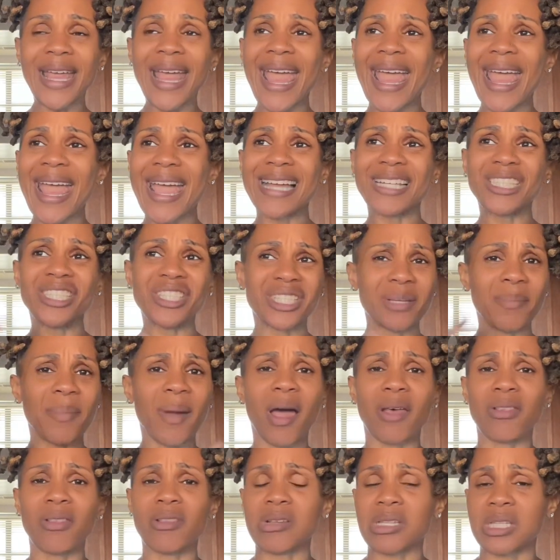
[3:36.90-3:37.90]
and just some
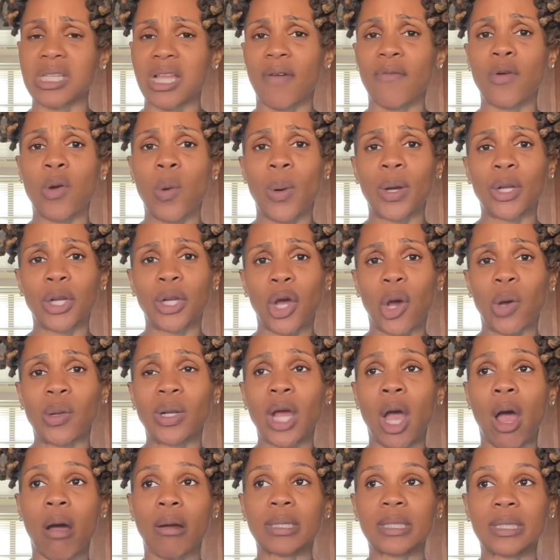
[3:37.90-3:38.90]
other stuff going on.
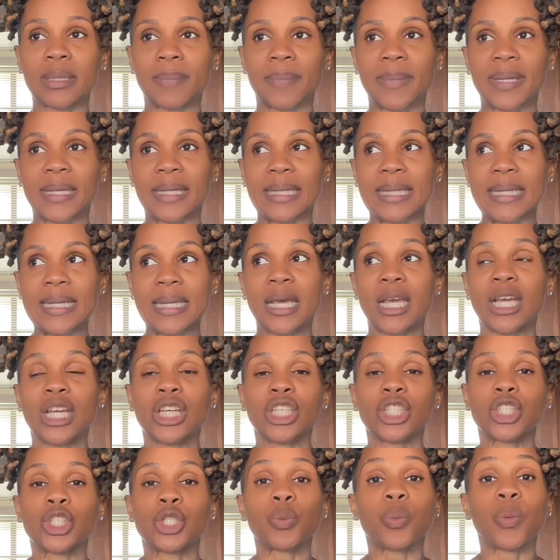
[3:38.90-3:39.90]
And ultimately,
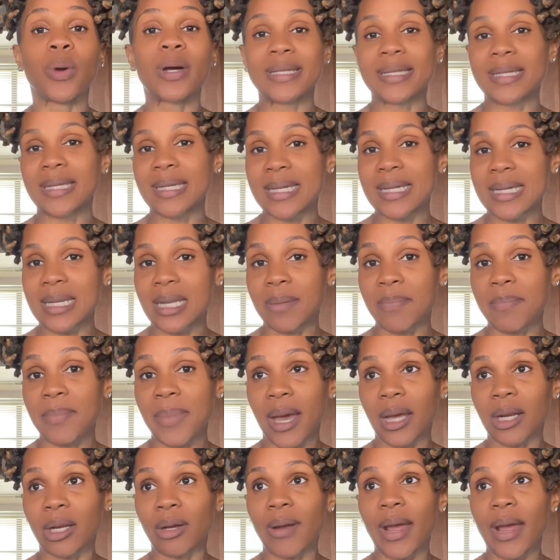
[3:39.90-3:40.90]
she wasn't getting
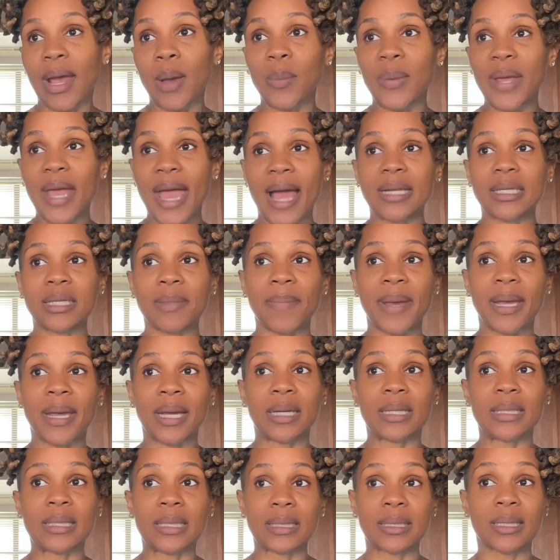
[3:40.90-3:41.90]
better. And we had to make
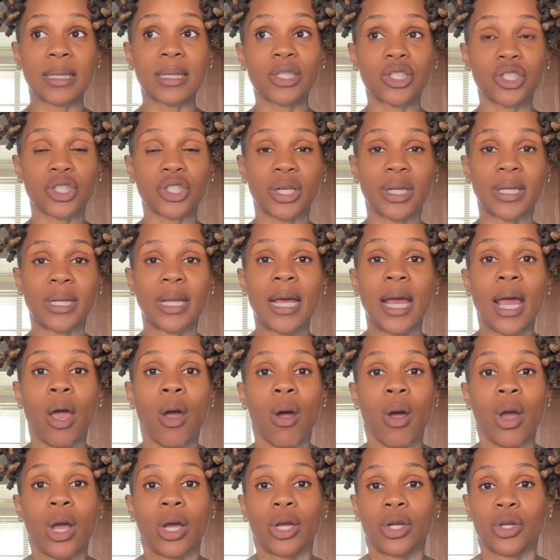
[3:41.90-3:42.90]
a decision
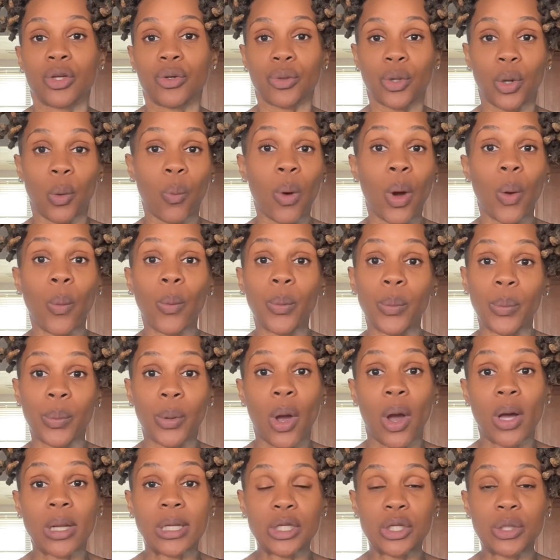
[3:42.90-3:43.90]
you know, what we were
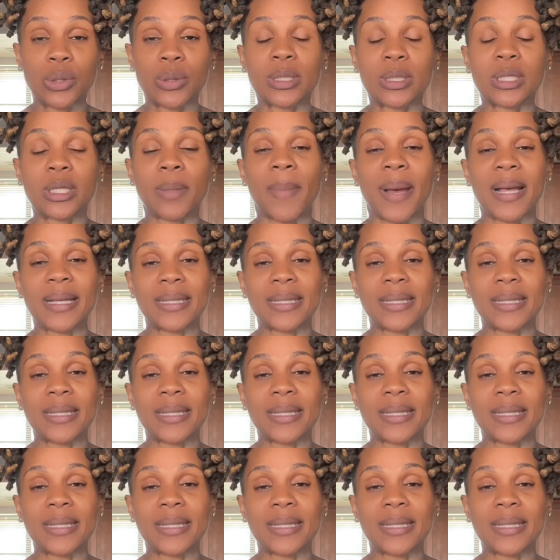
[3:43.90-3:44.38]
going to do. So my